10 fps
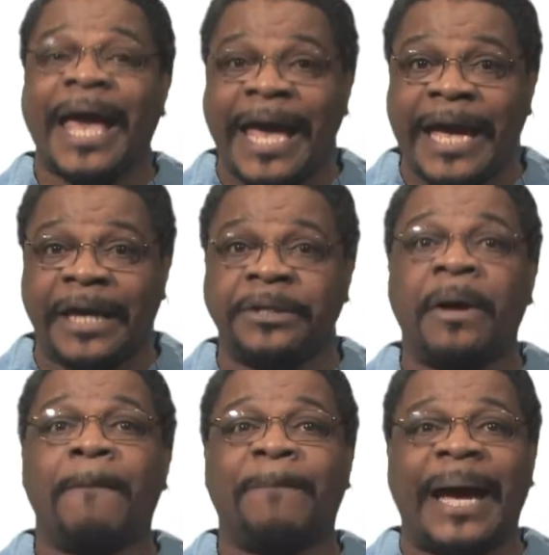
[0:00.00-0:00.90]
and
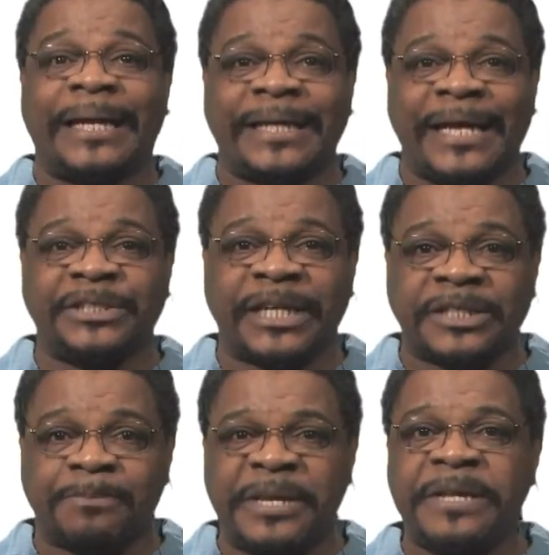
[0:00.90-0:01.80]
by engaging
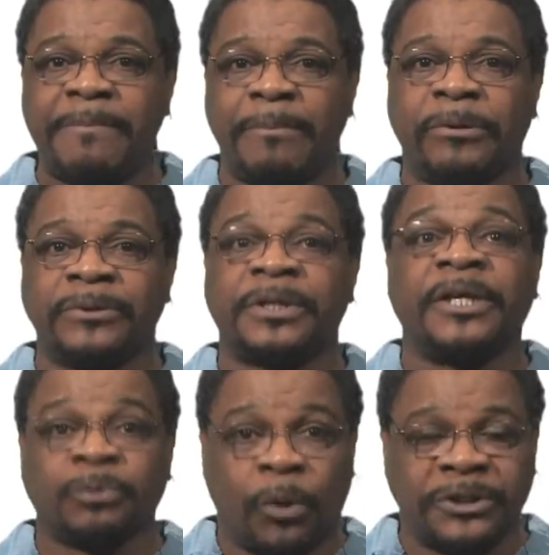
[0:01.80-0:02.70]
as many members
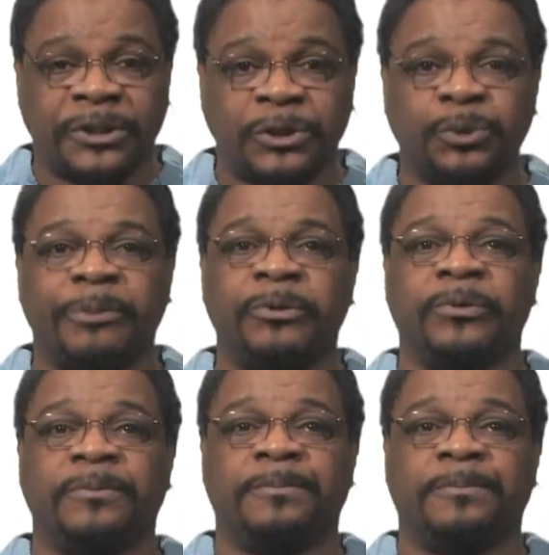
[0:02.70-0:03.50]
as want to contribute.